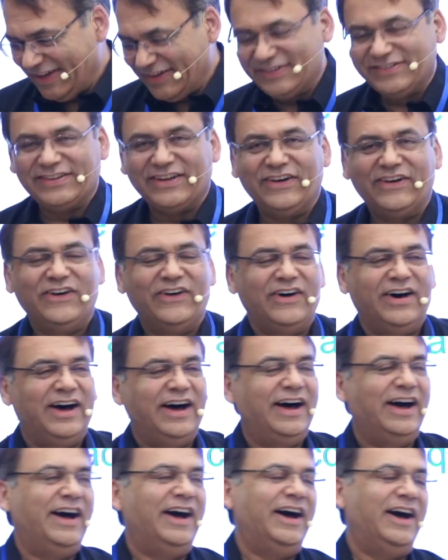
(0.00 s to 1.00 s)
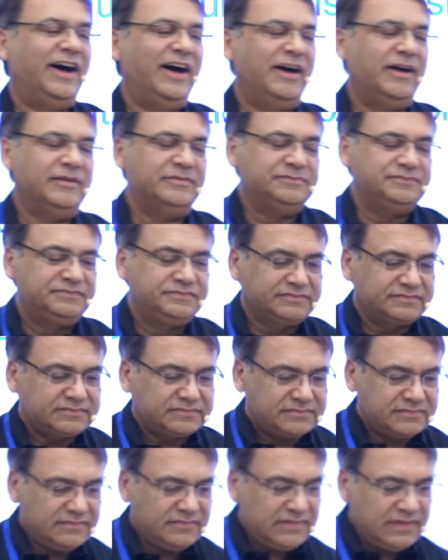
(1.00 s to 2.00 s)
So
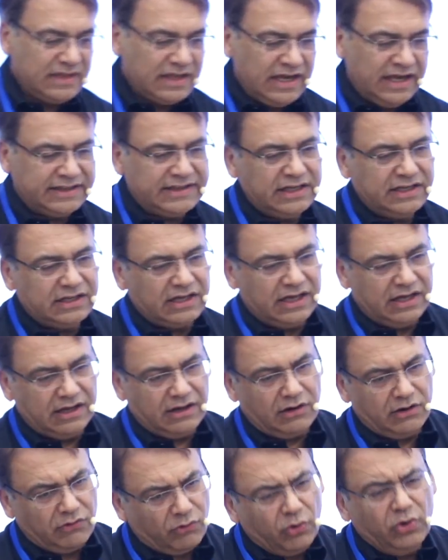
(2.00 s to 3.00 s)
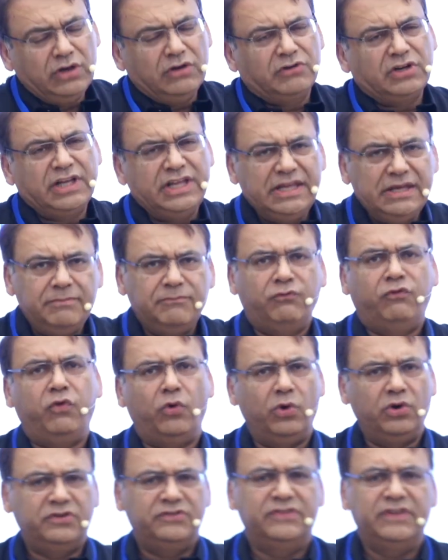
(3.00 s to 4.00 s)
I think we'll keep
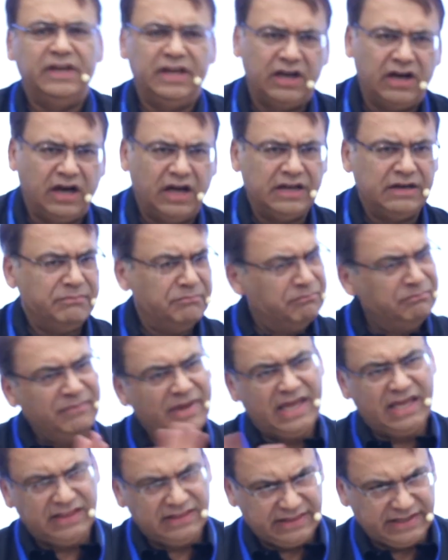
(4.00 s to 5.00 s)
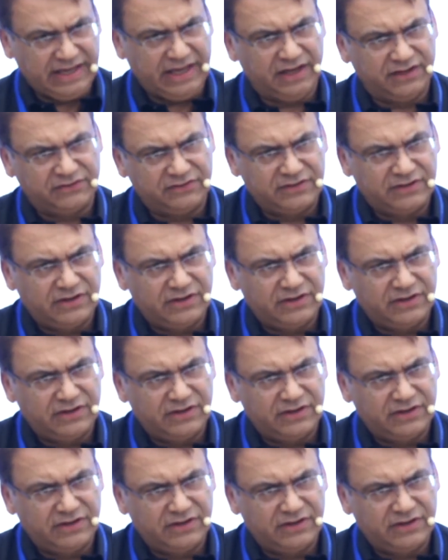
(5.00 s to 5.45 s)
focusing on main things.